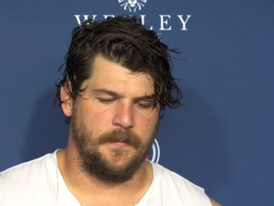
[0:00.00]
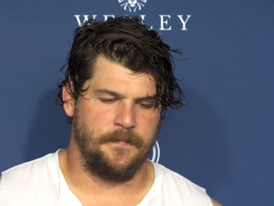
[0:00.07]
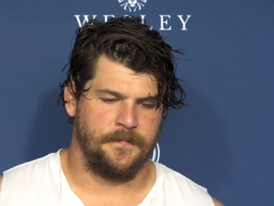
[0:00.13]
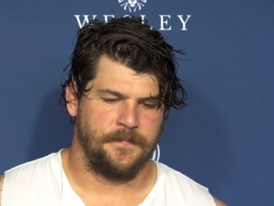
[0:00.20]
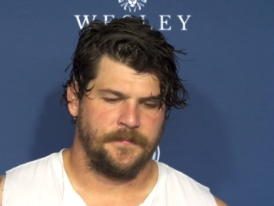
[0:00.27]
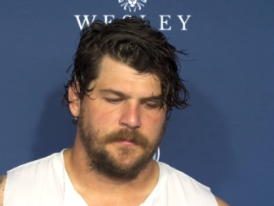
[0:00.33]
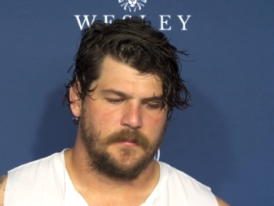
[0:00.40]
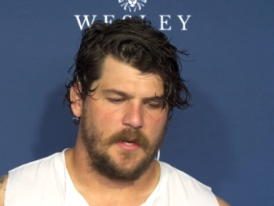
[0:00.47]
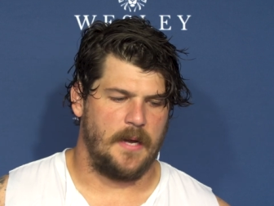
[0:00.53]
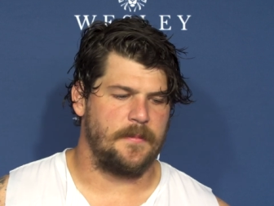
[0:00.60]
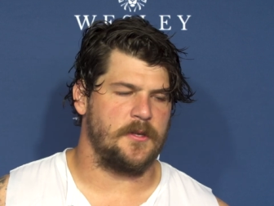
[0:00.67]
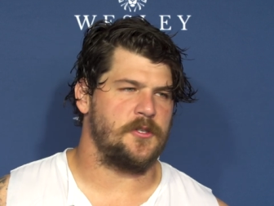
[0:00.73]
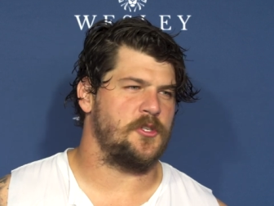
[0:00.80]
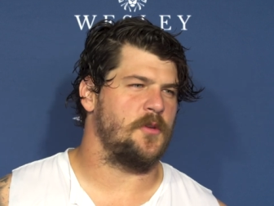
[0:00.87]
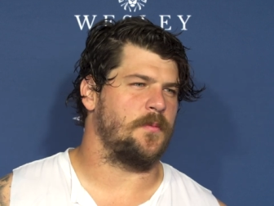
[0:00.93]
And I'm
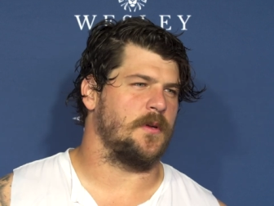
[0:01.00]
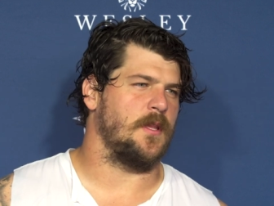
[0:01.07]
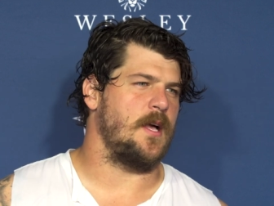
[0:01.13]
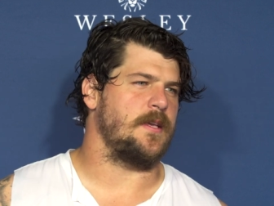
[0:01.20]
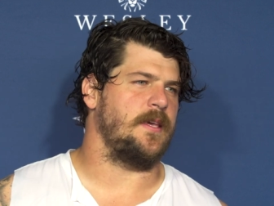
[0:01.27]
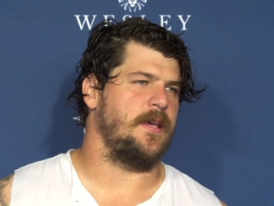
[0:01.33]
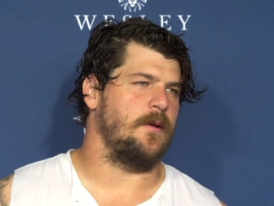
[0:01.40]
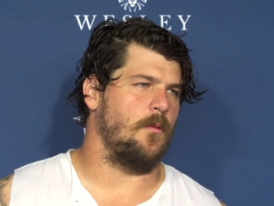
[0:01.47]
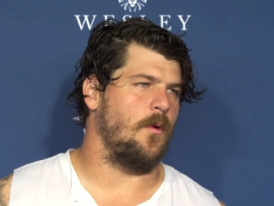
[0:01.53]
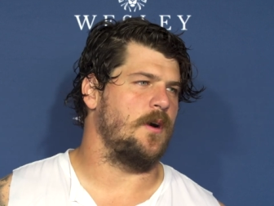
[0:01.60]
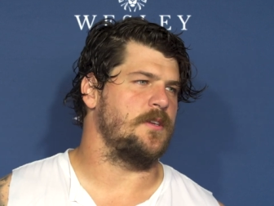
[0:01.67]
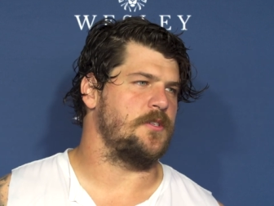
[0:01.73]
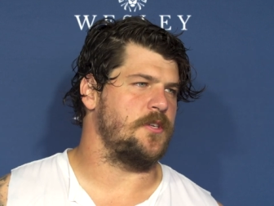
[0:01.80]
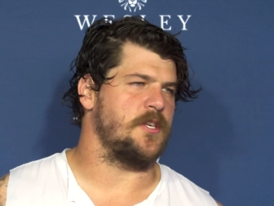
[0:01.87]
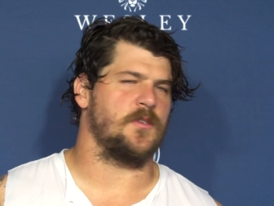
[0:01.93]
just super lucky it
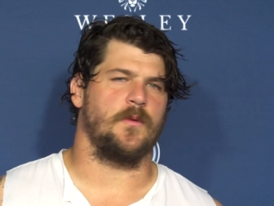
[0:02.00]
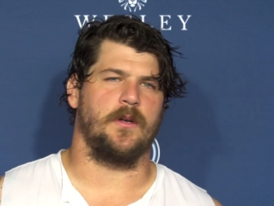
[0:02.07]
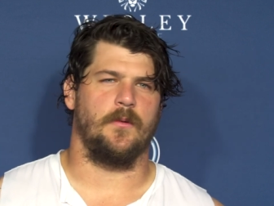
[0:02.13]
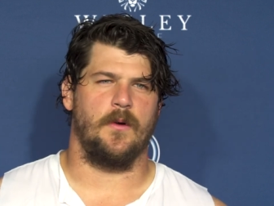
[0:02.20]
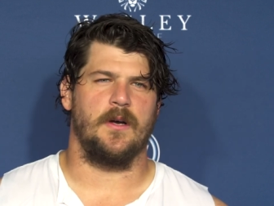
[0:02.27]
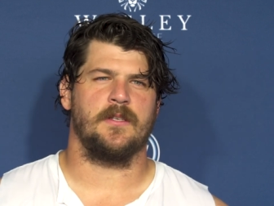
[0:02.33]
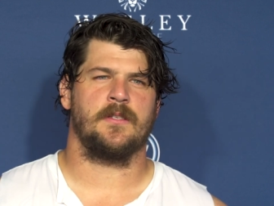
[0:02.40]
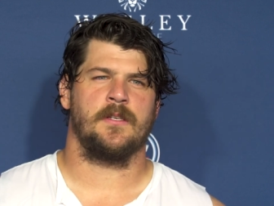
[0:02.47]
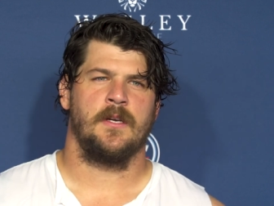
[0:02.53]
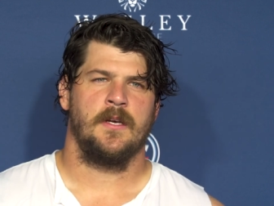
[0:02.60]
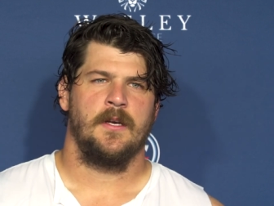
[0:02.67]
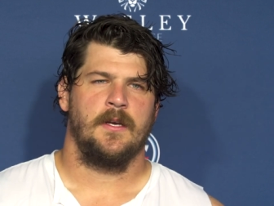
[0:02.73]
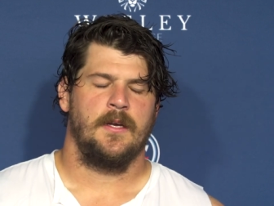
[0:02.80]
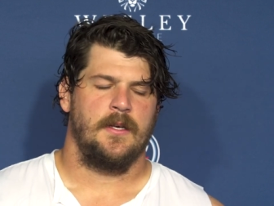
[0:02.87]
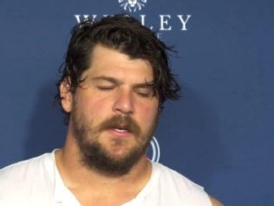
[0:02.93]
was just what it was.
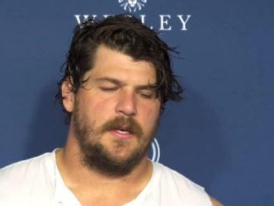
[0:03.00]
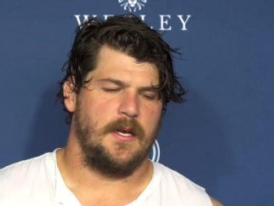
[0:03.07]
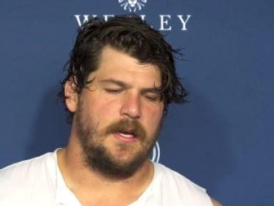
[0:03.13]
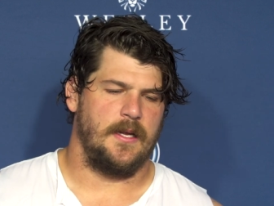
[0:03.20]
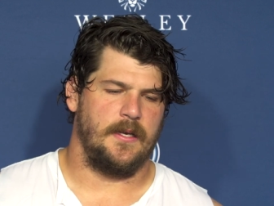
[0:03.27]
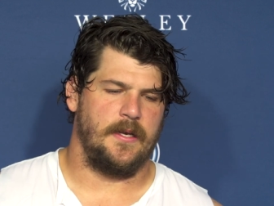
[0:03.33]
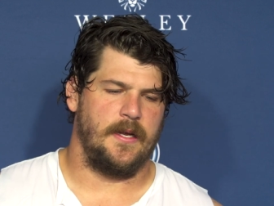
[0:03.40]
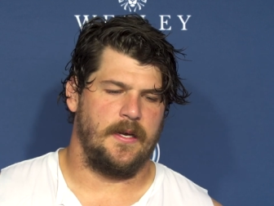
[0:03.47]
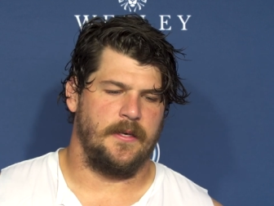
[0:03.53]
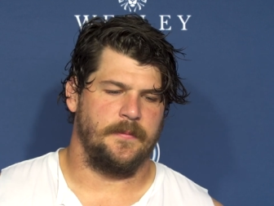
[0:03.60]
And,